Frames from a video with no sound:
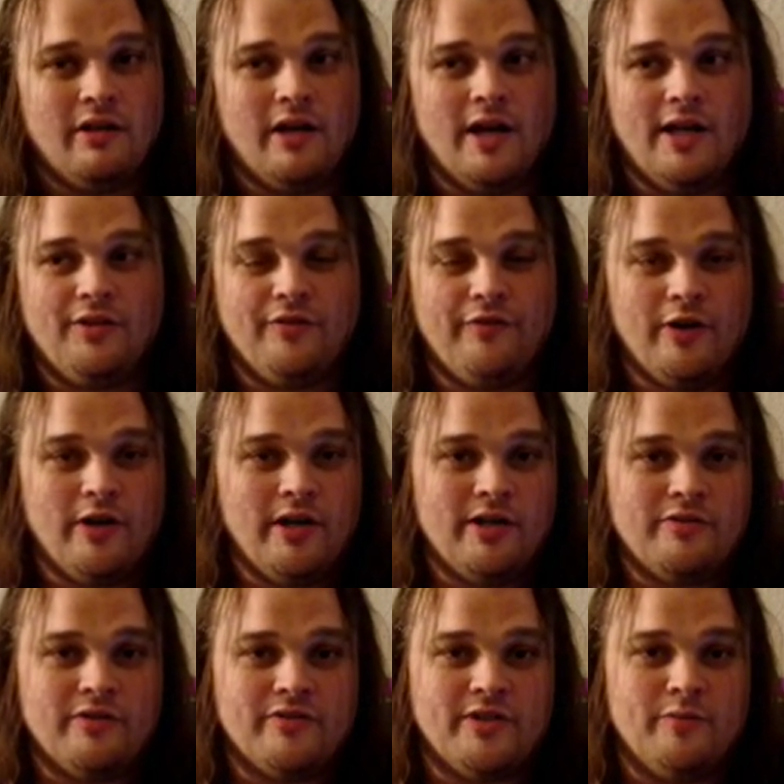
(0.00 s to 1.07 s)
It's a very
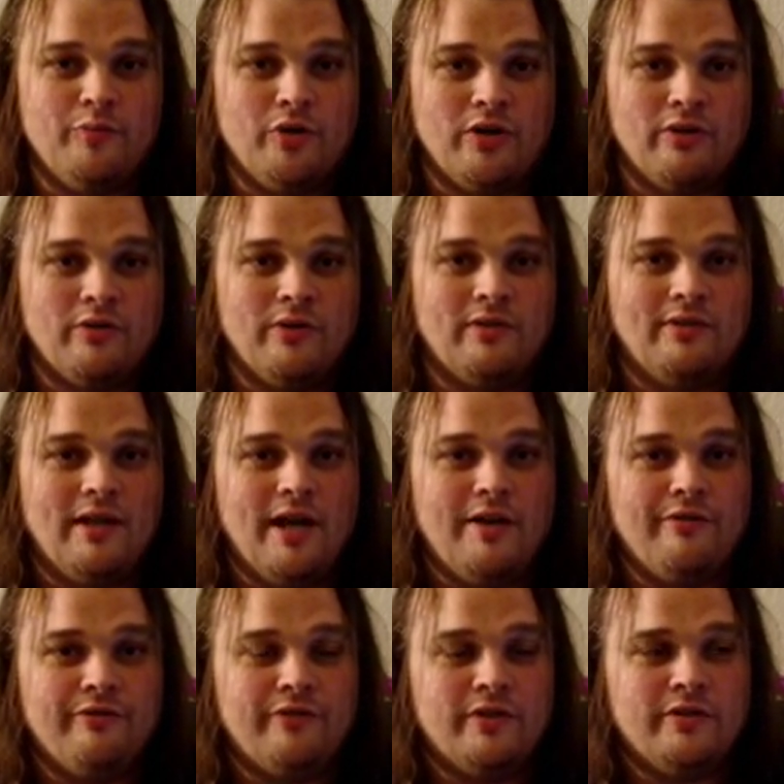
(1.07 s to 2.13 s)
interesting book through his life,